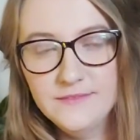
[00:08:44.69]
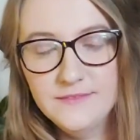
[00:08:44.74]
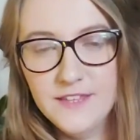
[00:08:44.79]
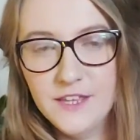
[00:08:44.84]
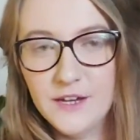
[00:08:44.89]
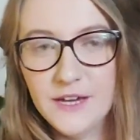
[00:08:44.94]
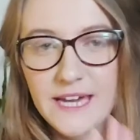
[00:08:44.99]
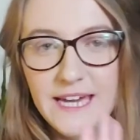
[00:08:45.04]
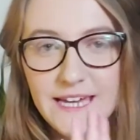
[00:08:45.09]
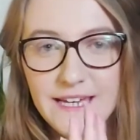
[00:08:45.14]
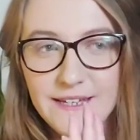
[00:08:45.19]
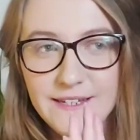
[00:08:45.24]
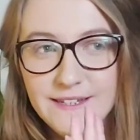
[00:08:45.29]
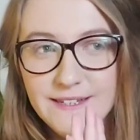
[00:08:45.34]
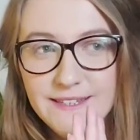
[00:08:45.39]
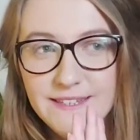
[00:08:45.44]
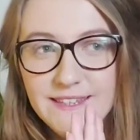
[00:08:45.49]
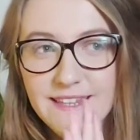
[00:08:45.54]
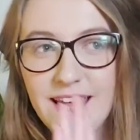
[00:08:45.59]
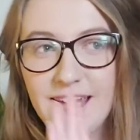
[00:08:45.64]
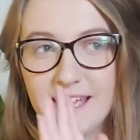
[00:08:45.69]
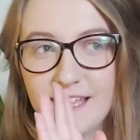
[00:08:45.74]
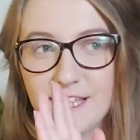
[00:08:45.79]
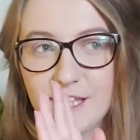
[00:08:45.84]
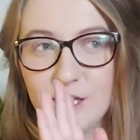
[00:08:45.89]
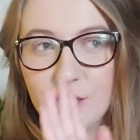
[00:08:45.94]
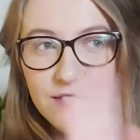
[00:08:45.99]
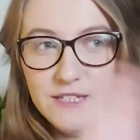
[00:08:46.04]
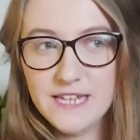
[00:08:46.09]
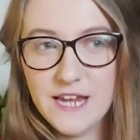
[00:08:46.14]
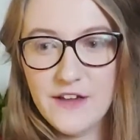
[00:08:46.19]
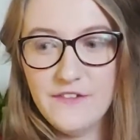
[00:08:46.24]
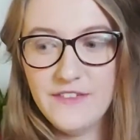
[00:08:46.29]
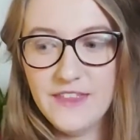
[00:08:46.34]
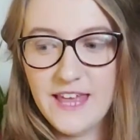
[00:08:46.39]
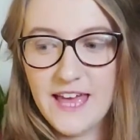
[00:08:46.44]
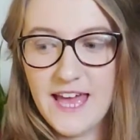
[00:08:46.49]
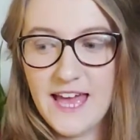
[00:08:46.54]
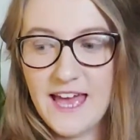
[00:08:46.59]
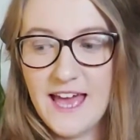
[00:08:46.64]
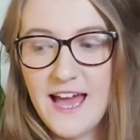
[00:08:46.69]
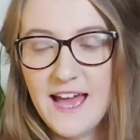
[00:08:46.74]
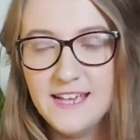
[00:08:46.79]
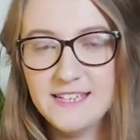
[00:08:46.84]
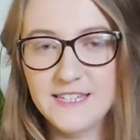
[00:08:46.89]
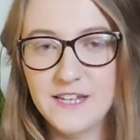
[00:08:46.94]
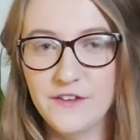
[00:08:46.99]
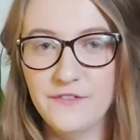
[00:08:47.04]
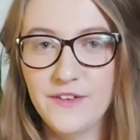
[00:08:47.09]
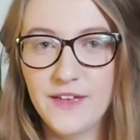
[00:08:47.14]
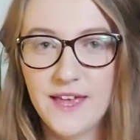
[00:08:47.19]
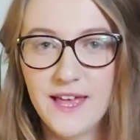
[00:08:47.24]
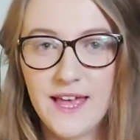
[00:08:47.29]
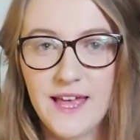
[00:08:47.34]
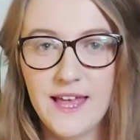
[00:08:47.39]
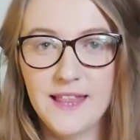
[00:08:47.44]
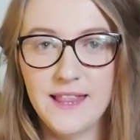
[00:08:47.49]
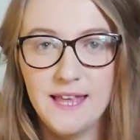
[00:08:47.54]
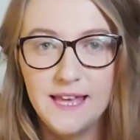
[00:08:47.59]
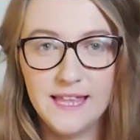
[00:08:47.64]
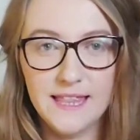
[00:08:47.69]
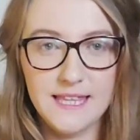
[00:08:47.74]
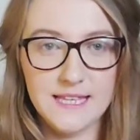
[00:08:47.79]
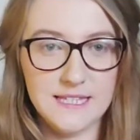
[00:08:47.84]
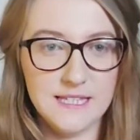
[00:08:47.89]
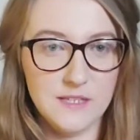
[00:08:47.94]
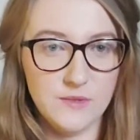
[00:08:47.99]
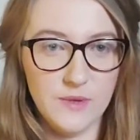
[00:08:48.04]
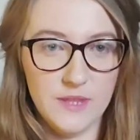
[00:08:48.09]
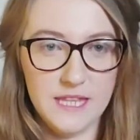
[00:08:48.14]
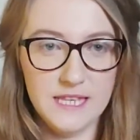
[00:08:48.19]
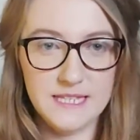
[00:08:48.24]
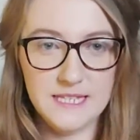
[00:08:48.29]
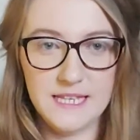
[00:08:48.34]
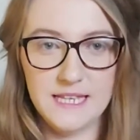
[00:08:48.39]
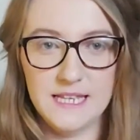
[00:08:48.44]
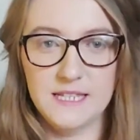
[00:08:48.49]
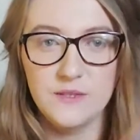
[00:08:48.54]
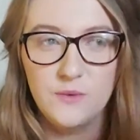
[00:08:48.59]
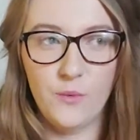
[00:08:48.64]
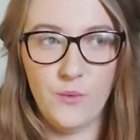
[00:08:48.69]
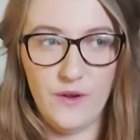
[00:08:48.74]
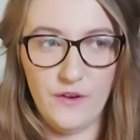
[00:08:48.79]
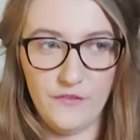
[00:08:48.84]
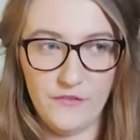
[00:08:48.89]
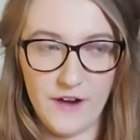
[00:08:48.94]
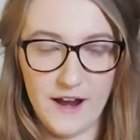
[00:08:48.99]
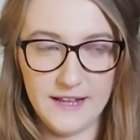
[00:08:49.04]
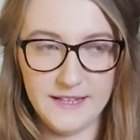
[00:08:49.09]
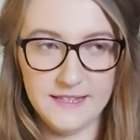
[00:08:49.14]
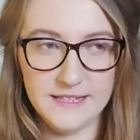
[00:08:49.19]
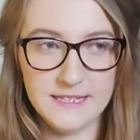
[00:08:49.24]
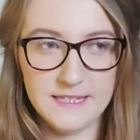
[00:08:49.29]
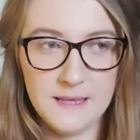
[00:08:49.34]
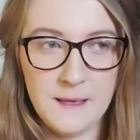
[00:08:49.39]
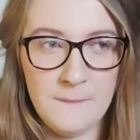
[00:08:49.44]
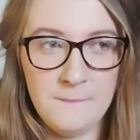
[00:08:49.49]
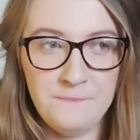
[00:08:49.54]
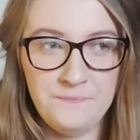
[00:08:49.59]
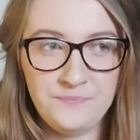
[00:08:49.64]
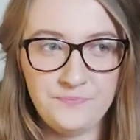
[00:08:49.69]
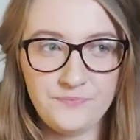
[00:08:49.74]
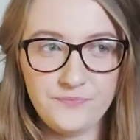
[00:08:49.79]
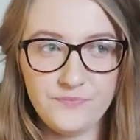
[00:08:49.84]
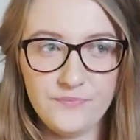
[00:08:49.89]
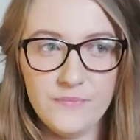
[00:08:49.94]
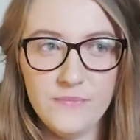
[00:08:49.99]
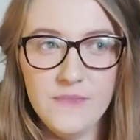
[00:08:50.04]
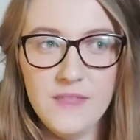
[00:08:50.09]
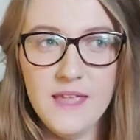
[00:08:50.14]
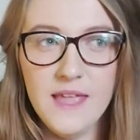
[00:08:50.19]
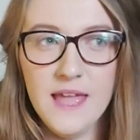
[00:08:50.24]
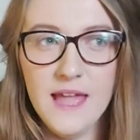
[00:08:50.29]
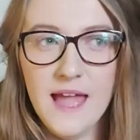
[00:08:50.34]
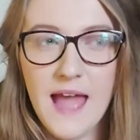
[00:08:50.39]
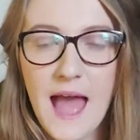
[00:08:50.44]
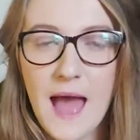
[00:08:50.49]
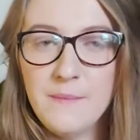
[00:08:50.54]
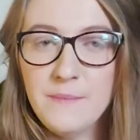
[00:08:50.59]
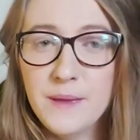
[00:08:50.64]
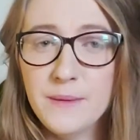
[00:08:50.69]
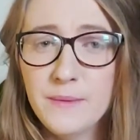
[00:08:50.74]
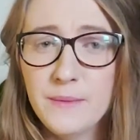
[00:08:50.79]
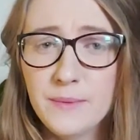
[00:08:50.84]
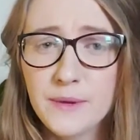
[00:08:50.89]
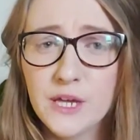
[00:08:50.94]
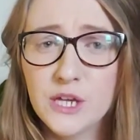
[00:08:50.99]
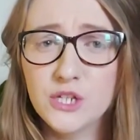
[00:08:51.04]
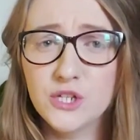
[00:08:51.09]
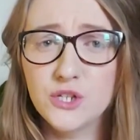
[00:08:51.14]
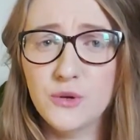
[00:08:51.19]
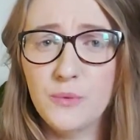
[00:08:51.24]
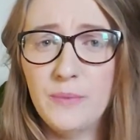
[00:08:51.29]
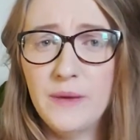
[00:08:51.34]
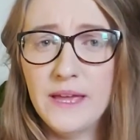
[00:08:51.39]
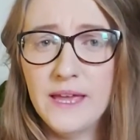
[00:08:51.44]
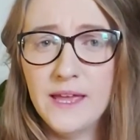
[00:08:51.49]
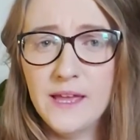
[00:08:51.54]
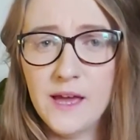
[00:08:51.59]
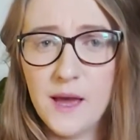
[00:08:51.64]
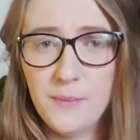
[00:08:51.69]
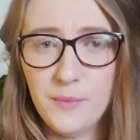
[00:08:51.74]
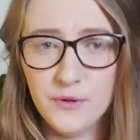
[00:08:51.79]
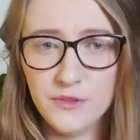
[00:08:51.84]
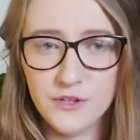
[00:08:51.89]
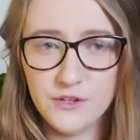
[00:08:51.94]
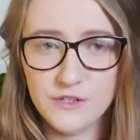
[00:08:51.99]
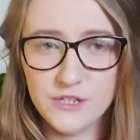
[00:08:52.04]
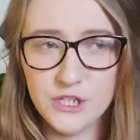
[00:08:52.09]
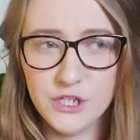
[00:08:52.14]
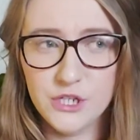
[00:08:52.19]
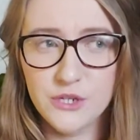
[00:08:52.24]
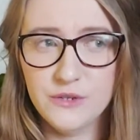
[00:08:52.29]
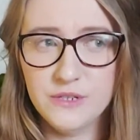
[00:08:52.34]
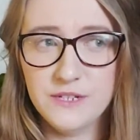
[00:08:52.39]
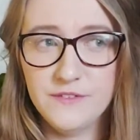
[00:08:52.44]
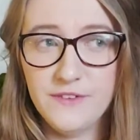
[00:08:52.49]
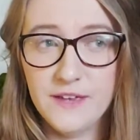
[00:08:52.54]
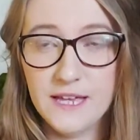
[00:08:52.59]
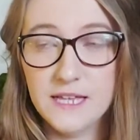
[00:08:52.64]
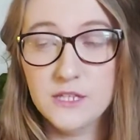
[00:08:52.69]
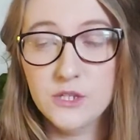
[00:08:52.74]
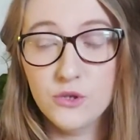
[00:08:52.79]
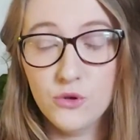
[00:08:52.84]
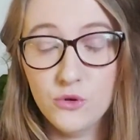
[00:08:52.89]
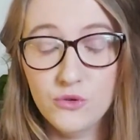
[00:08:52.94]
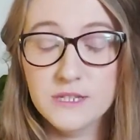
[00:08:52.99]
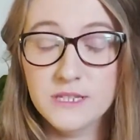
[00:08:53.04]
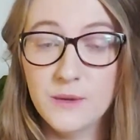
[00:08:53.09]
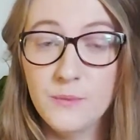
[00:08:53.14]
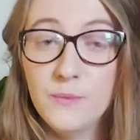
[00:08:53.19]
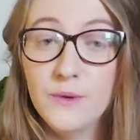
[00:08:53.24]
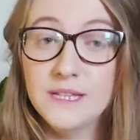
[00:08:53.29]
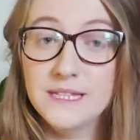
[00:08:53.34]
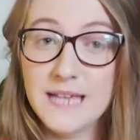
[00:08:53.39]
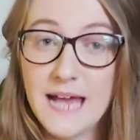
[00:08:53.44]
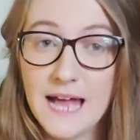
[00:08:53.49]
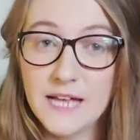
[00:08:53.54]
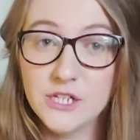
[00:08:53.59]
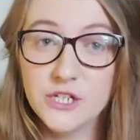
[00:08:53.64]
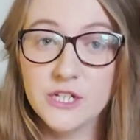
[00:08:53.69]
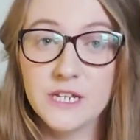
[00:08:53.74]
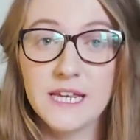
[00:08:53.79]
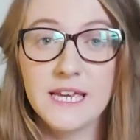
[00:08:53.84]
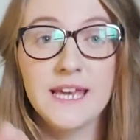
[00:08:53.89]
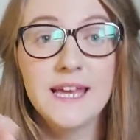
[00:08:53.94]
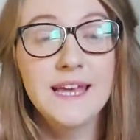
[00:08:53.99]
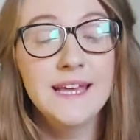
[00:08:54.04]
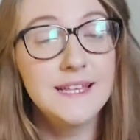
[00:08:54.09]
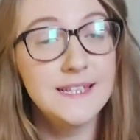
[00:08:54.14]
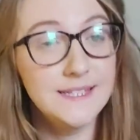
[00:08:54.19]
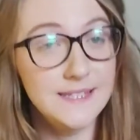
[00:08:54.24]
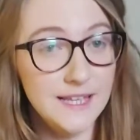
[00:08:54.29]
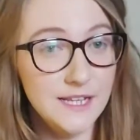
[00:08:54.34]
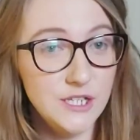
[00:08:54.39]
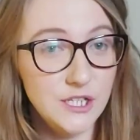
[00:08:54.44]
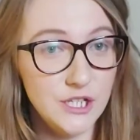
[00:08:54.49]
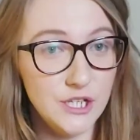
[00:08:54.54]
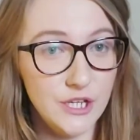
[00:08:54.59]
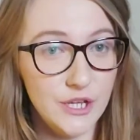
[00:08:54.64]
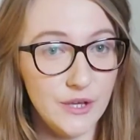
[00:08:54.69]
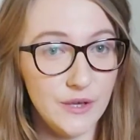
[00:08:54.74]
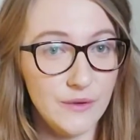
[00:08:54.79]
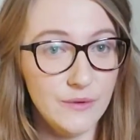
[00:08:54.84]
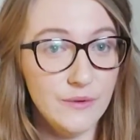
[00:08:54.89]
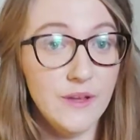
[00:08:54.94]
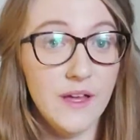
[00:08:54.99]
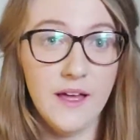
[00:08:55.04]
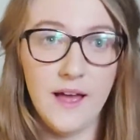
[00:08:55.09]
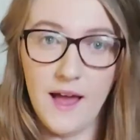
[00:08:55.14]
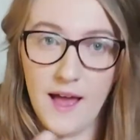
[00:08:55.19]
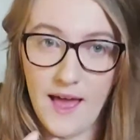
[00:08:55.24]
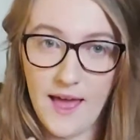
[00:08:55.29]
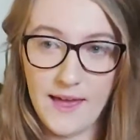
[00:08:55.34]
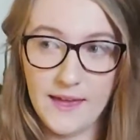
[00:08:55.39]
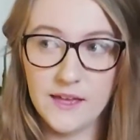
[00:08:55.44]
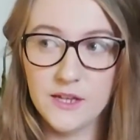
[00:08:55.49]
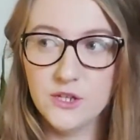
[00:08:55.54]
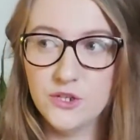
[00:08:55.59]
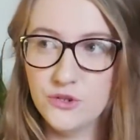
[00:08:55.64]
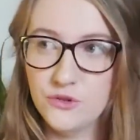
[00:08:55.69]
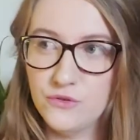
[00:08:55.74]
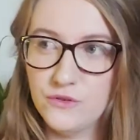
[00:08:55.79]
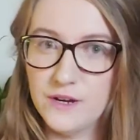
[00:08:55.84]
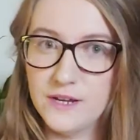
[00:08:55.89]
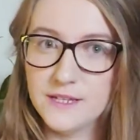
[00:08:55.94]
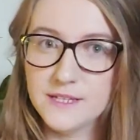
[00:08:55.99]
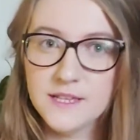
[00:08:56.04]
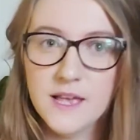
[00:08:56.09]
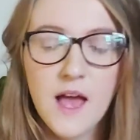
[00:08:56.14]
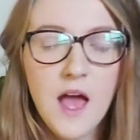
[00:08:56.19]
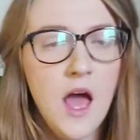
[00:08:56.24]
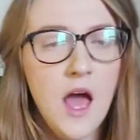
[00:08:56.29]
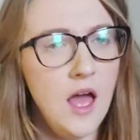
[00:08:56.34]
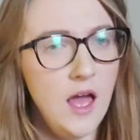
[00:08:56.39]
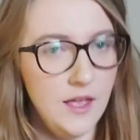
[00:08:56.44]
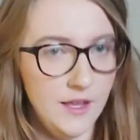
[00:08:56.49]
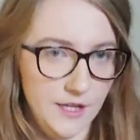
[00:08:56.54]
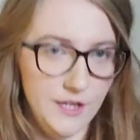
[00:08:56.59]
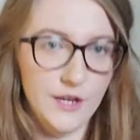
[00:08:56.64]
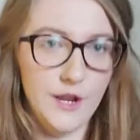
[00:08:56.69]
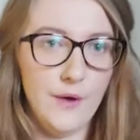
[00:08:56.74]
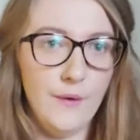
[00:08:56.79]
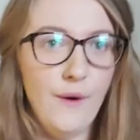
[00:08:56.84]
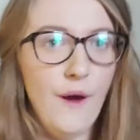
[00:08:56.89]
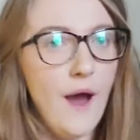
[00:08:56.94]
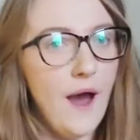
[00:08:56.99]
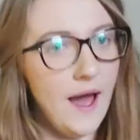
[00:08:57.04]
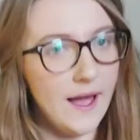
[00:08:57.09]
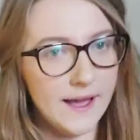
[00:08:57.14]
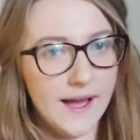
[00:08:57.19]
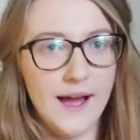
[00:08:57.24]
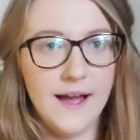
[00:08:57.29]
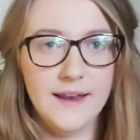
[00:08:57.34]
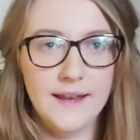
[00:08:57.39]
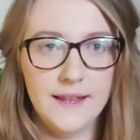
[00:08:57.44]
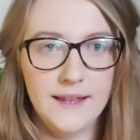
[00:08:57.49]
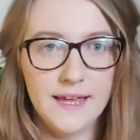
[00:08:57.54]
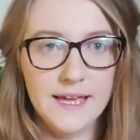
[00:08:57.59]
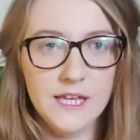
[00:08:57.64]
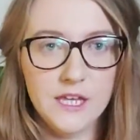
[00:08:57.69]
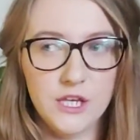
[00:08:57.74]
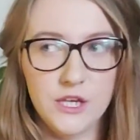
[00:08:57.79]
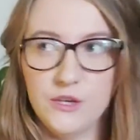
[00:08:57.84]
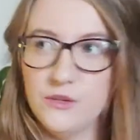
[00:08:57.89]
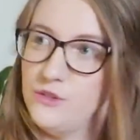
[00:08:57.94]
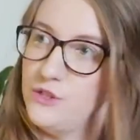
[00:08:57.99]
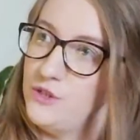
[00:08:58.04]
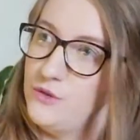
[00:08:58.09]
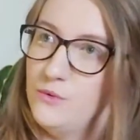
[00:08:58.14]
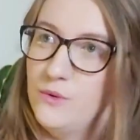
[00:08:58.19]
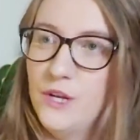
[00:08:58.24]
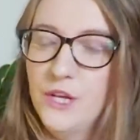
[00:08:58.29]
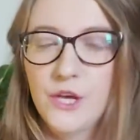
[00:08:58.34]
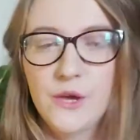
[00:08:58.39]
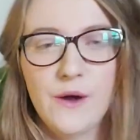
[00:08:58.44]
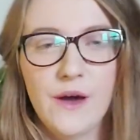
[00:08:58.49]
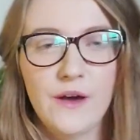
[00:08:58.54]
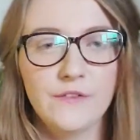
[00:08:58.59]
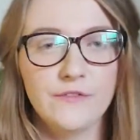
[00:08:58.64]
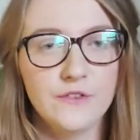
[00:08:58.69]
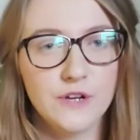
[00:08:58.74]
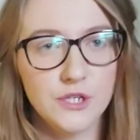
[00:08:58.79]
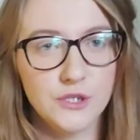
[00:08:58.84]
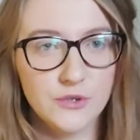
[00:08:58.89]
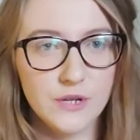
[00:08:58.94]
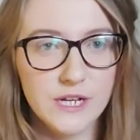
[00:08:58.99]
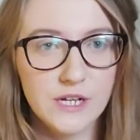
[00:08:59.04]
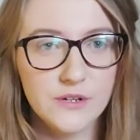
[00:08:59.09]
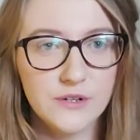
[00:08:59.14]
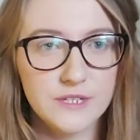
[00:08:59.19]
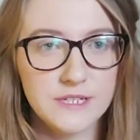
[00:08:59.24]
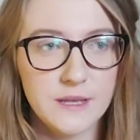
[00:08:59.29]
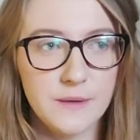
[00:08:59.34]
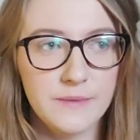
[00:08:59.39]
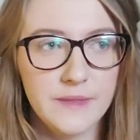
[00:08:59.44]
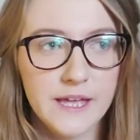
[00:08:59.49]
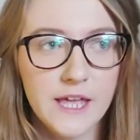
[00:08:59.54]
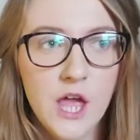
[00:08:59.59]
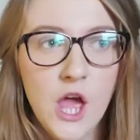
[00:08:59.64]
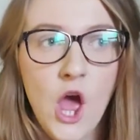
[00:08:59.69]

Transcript: Okay, like, you stay over there, I stay over here, like, this is what this is, we're friends. And maybe because you're picking up on those intuitive hits, or someone's actually said to you, hey, Taurus, you know, I kind of like you, do you want to go out for a drink or something?